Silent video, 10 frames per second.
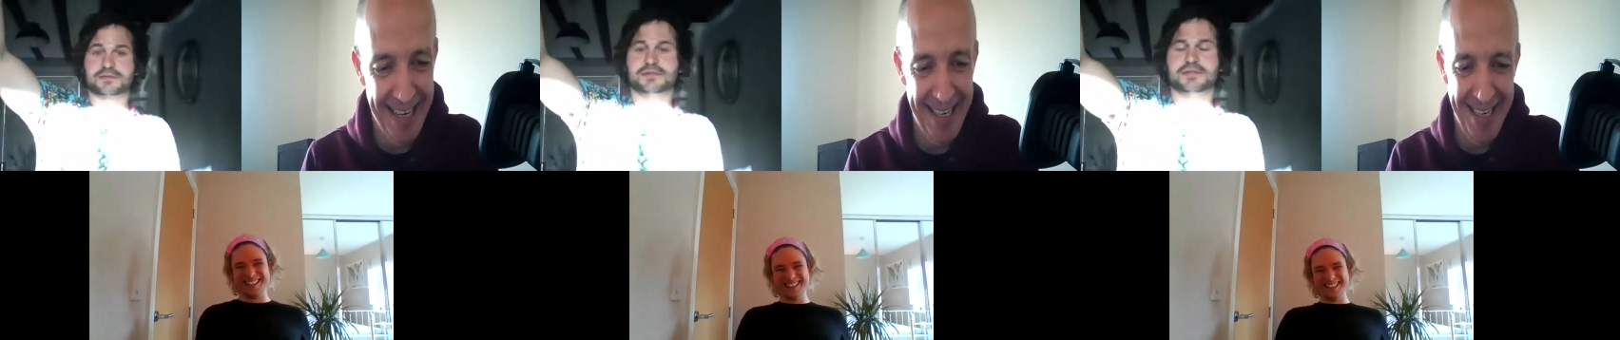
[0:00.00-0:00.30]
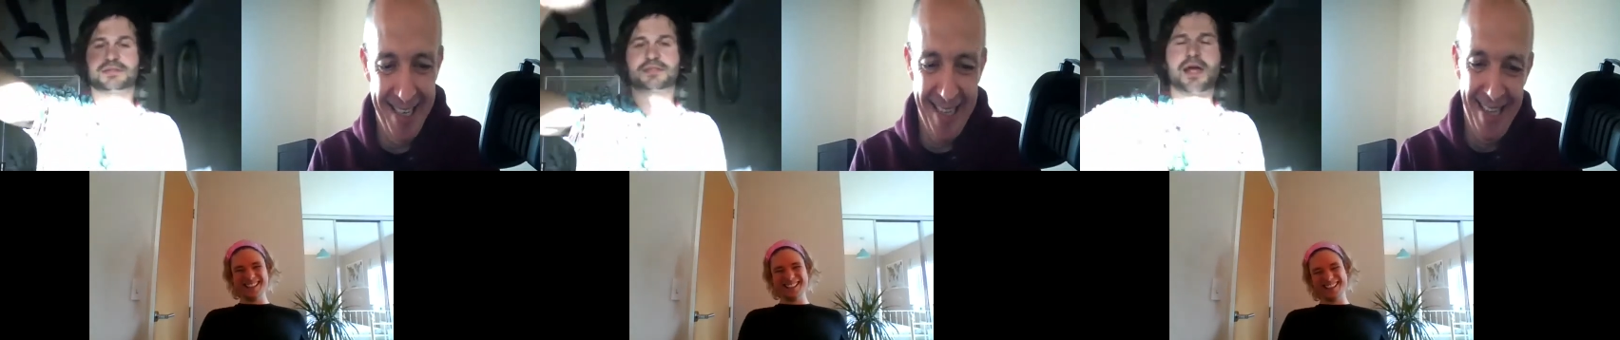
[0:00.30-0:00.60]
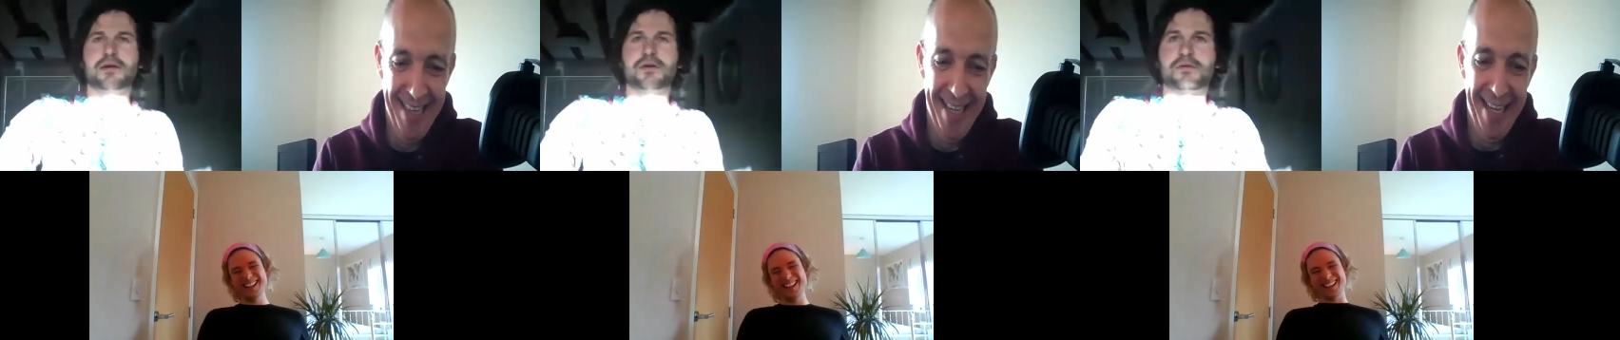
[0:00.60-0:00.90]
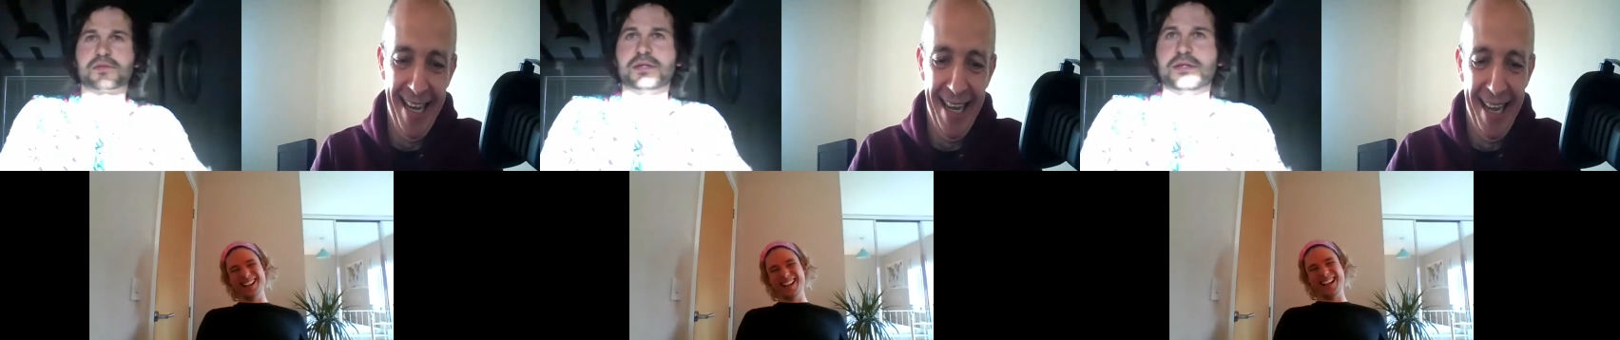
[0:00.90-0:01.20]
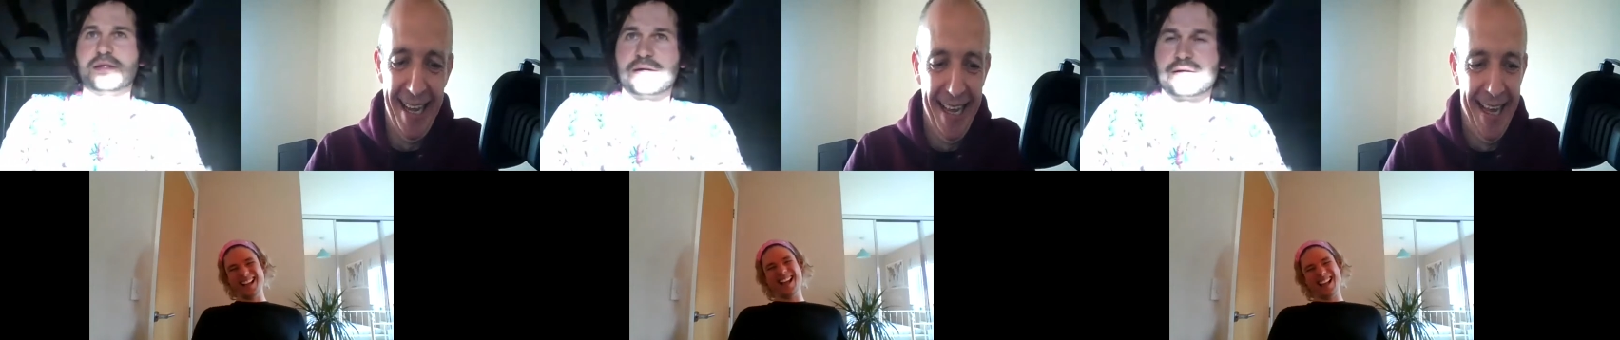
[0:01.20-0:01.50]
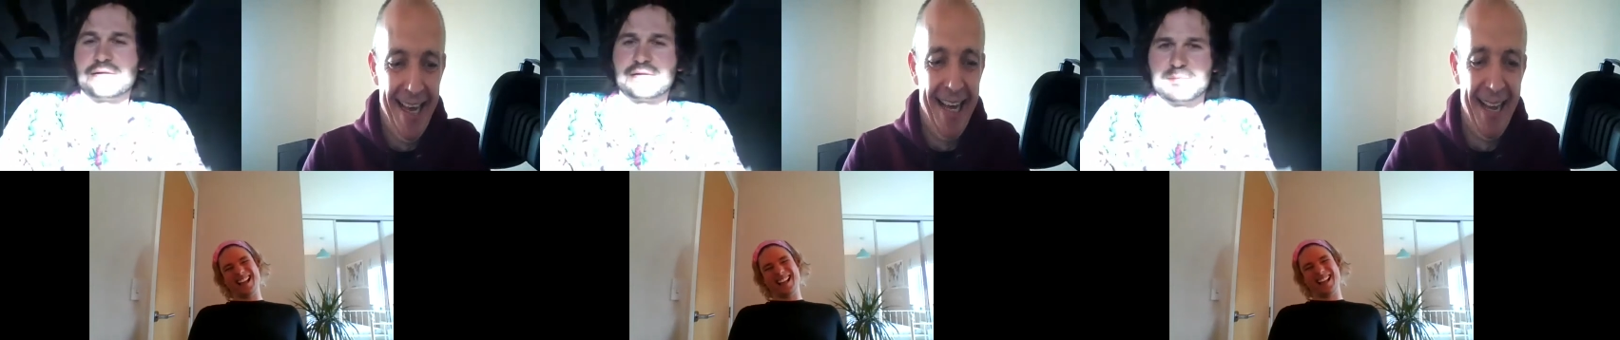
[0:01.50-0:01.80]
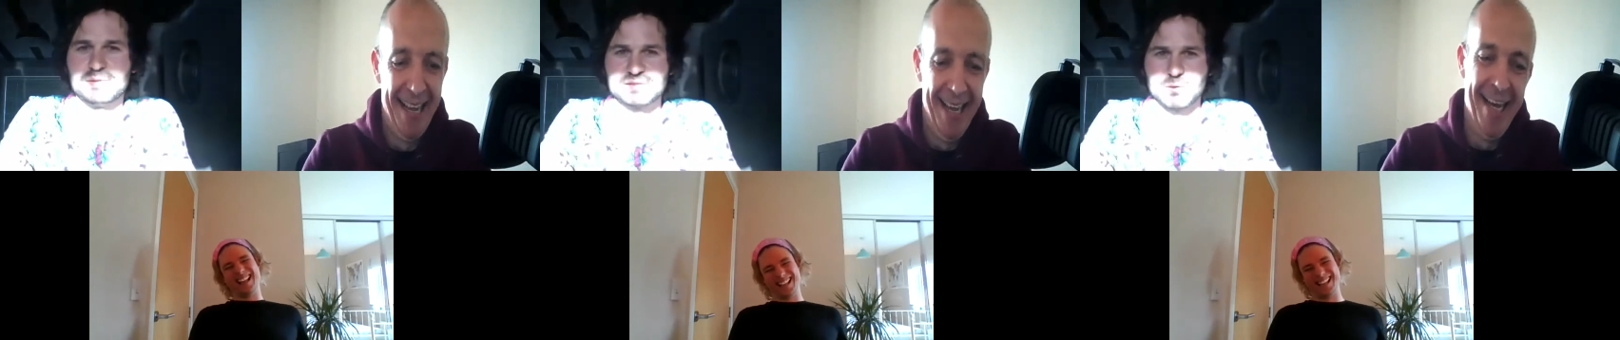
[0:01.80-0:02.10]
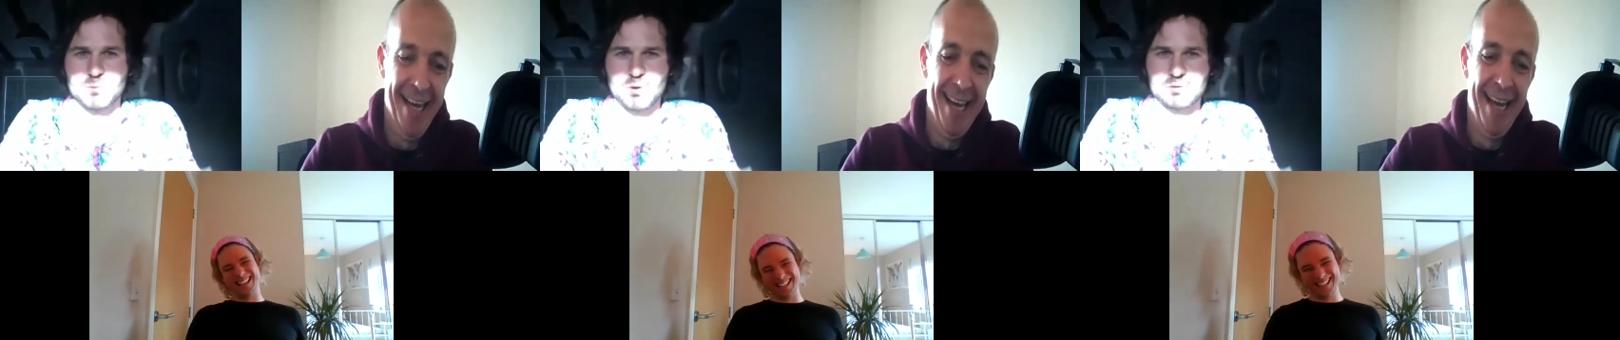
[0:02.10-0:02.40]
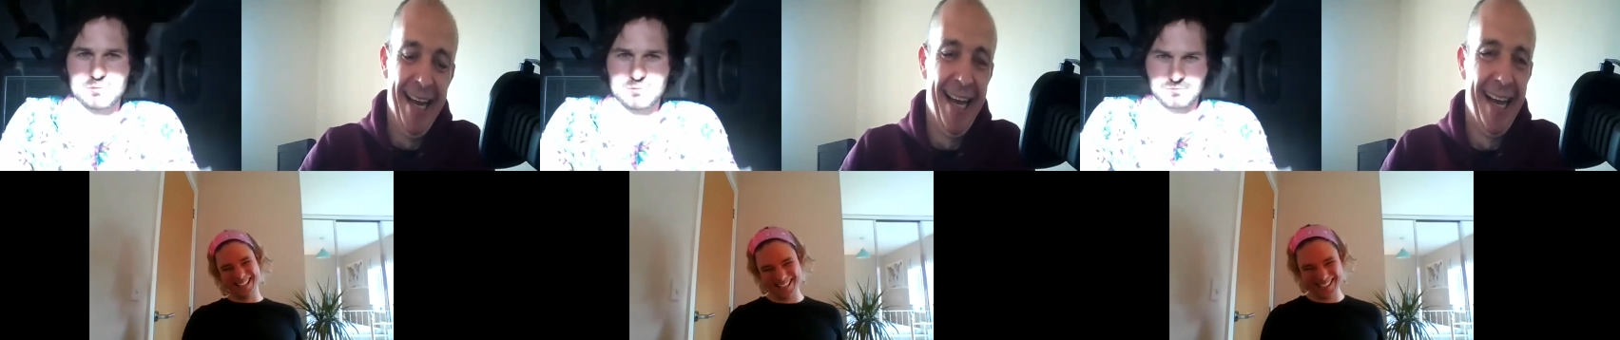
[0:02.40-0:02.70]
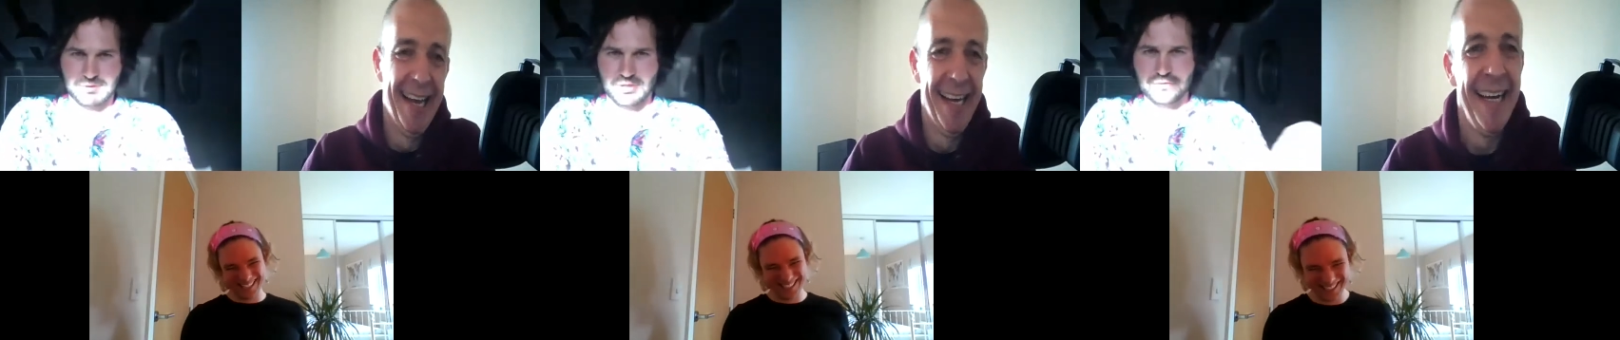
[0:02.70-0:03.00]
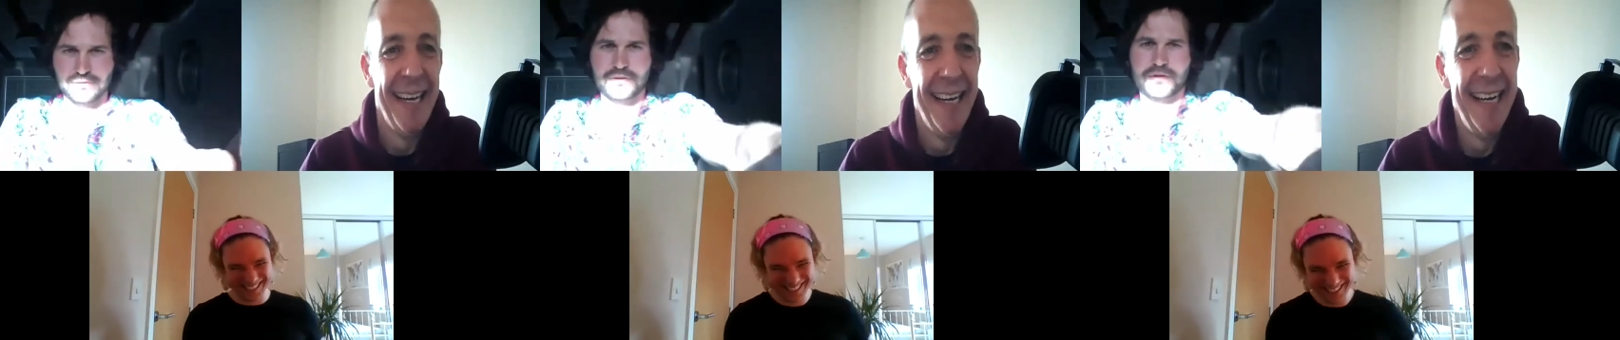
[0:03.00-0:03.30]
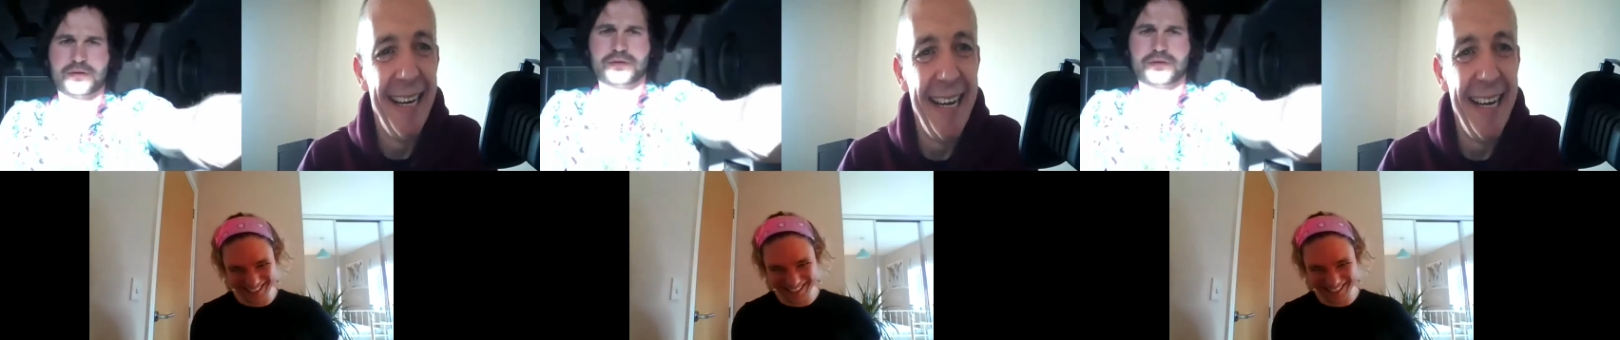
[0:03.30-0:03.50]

Speaker 1: it's setting over the uh, one yonder.